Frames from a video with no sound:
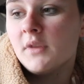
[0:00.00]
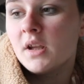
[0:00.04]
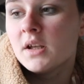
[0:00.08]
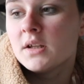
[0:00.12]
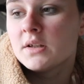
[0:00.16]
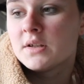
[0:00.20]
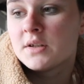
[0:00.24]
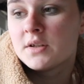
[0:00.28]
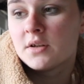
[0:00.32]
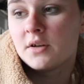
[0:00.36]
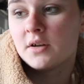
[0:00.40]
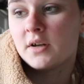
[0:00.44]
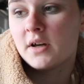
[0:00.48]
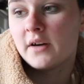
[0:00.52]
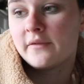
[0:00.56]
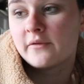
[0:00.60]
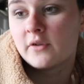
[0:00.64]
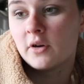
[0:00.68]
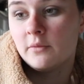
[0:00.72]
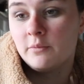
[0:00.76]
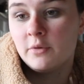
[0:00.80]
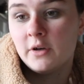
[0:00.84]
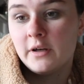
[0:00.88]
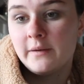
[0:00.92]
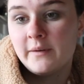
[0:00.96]
so I've
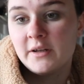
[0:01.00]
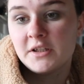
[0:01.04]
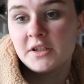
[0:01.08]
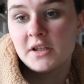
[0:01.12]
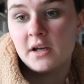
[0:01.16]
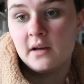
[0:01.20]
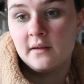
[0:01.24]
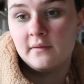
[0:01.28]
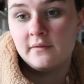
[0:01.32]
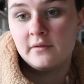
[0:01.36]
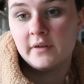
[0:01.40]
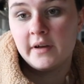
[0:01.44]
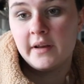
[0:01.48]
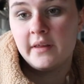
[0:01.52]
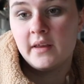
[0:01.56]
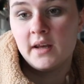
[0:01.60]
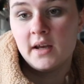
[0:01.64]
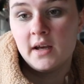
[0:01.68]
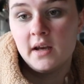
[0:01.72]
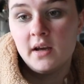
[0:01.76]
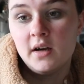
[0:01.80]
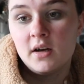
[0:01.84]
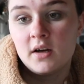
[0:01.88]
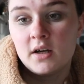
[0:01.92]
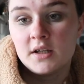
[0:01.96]
got pretty much
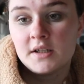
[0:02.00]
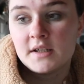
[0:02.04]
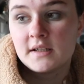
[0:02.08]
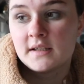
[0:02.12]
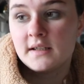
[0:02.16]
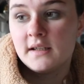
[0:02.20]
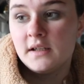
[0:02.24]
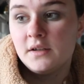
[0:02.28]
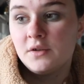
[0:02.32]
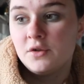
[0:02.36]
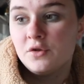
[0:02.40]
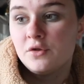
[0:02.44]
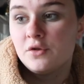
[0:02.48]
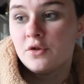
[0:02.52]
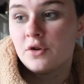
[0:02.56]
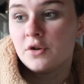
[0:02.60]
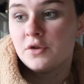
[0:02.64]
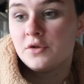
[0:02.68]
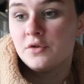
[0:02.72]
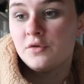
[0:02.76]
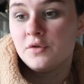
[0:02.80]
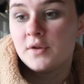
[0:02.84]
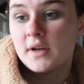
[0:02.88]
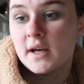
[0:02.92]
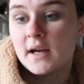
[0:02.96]
everything. I just need to go
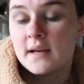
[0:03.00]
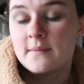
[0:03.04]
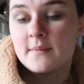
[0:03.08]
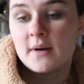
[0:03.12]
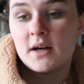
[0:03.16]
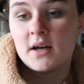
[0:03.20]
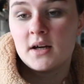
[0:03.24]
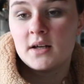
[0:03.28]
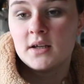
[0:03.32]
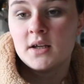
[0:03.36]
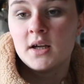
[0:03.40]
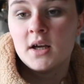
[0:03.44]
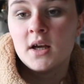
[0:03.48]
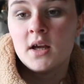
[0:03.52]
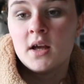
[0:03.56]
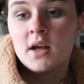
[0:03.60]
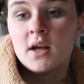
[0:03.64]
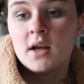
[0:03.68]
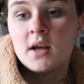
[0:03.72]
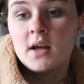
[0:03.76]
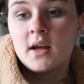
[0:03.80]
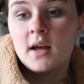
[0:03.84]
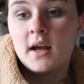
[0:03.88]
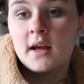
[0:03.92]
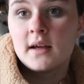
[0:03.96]
to Kmart
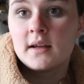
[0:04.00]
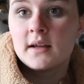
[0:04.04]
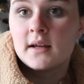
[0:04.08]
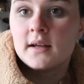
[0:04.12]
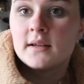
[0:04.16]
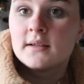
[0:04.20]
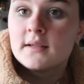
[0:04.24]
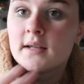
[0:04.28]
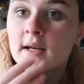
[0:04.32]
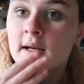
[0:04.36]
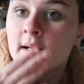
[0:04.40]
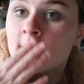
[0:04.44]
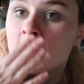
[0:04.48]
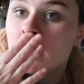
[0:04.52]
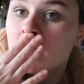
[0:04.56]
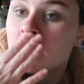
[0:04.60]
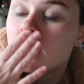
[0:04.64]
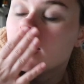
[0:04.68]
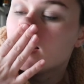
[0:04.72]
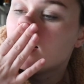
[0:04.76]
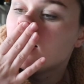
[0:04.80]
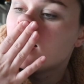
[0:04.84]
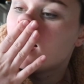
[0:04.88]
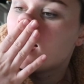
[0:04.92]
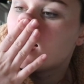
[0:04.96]
and get
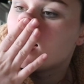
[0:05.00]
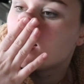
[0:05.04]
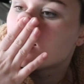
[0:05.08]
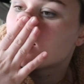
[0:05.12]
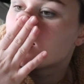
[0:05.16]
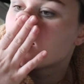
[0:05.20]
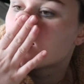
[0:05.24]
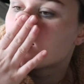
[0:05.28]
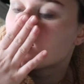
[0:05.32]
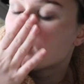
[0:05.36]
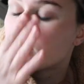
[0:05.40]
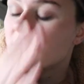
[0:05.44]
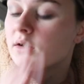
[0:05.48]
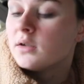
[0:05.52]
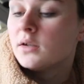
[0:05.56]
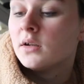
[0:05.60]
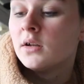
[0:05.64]
the last